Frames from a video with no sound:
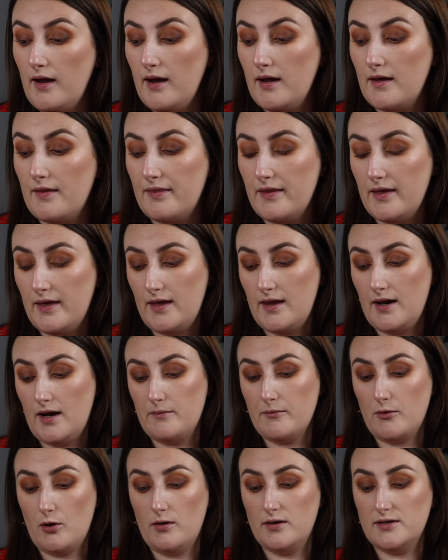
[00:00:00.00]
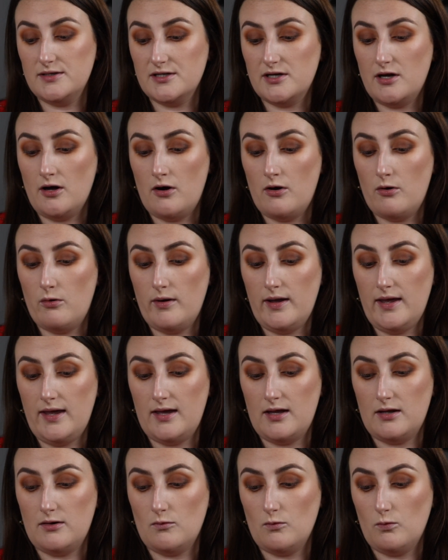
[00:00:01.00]
And then I'm going to go
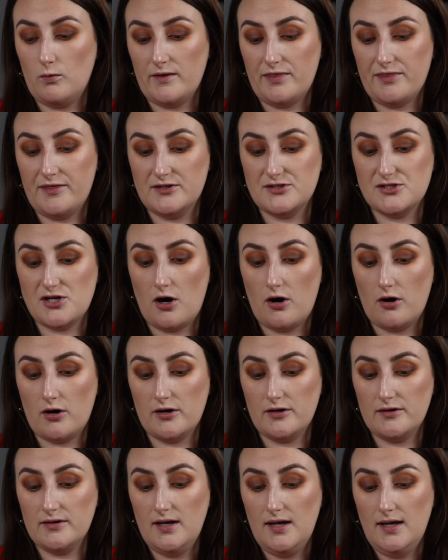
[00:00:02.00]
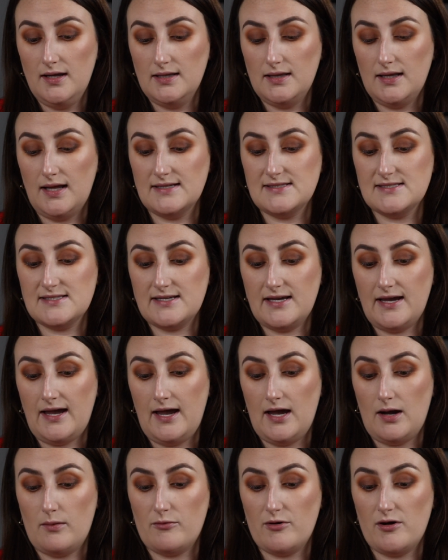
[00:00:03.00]
in with the Tarte Lights
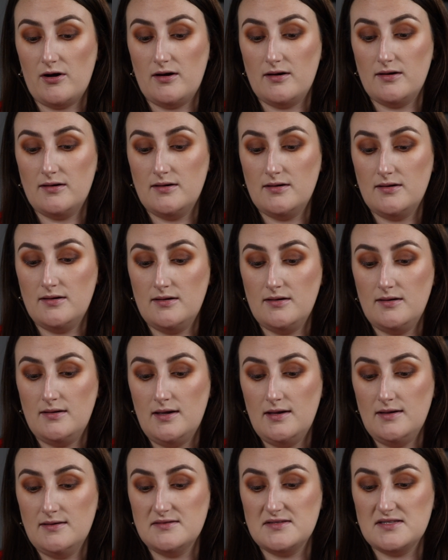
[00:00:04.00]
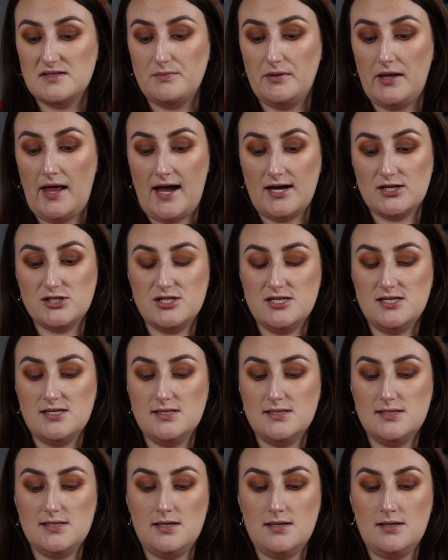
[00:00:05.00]
Camera
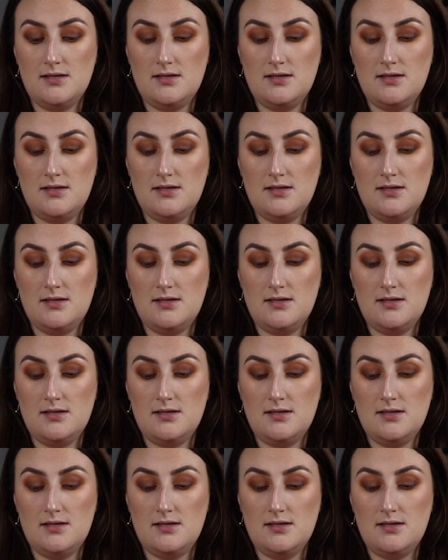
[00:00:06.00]
Splashes.